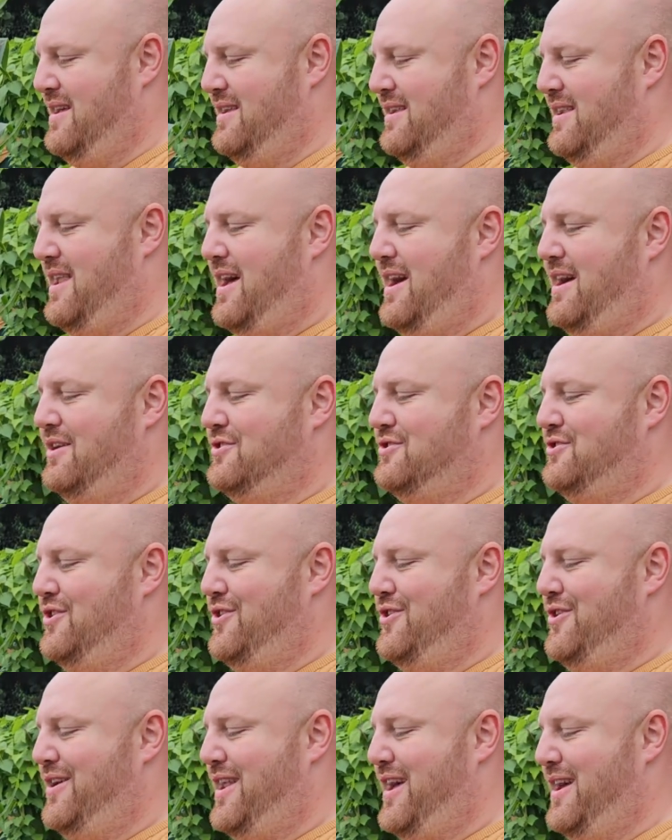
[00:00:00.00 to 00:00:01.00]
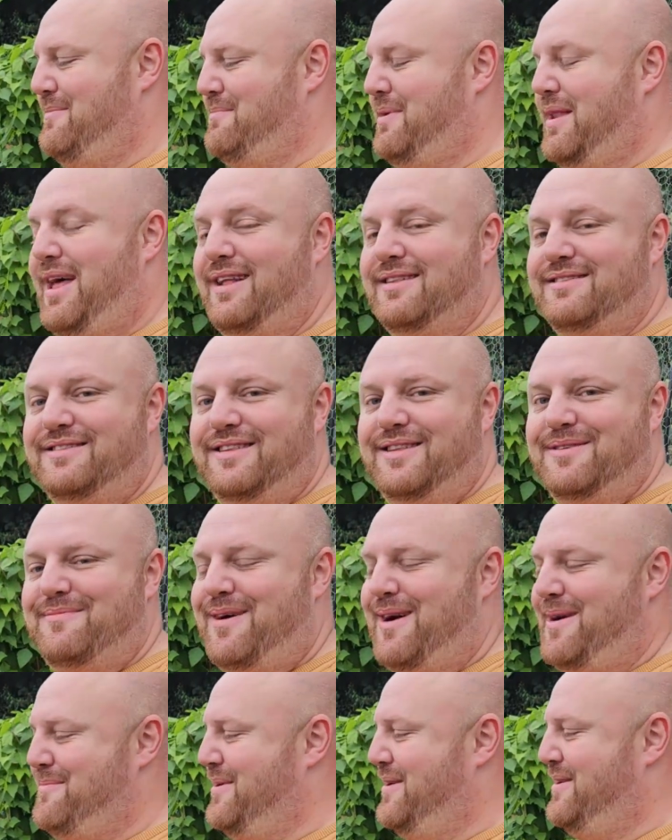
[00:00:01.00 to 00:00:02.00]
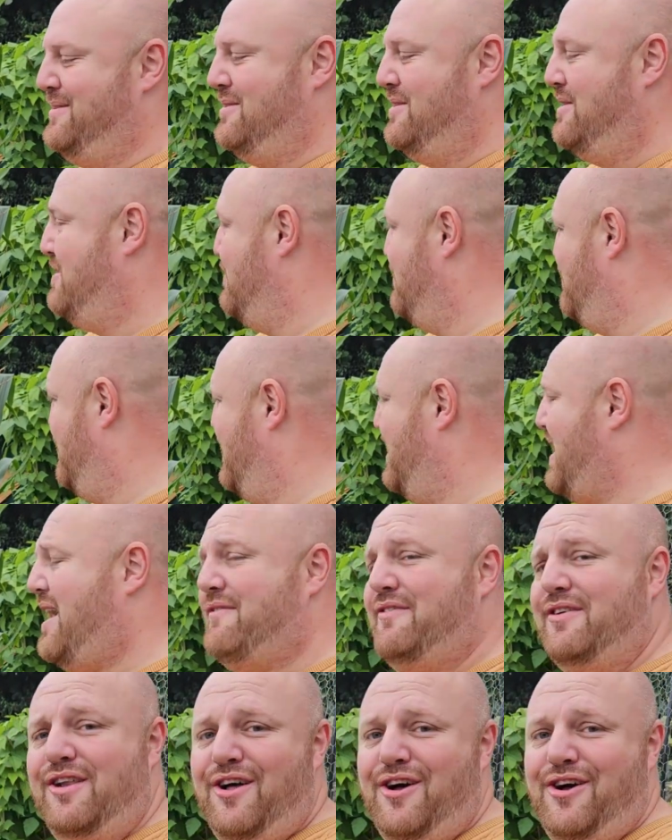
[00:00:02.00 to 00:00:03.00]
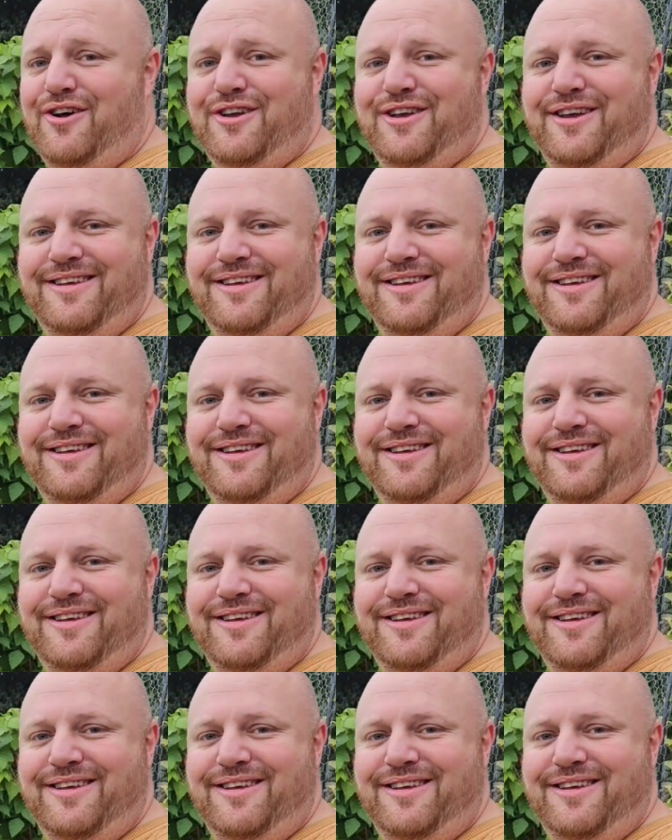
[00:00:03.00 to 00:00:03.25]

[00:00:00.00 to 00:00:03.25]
last year and I planted them up, and we'll have a look.